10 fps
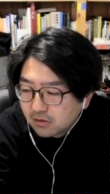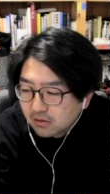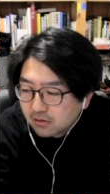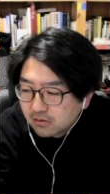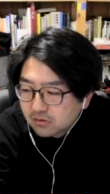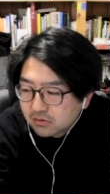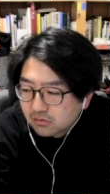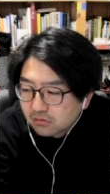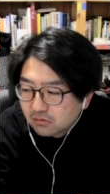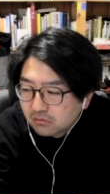
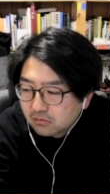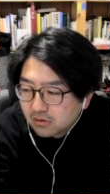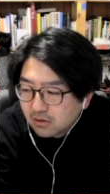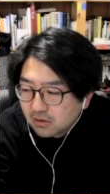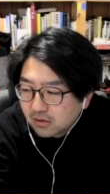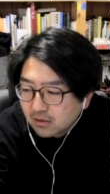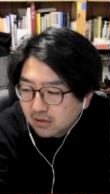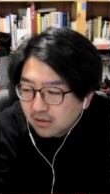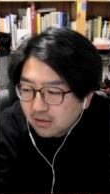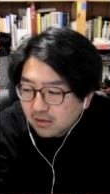So
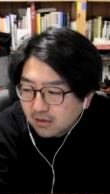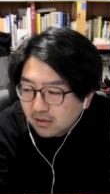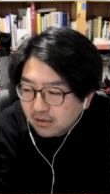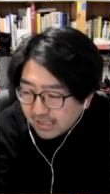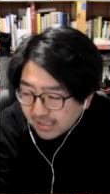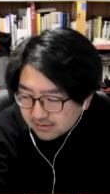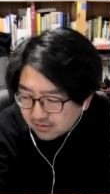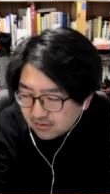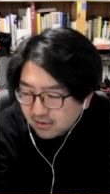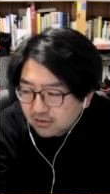last
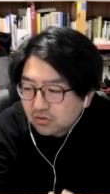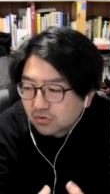year I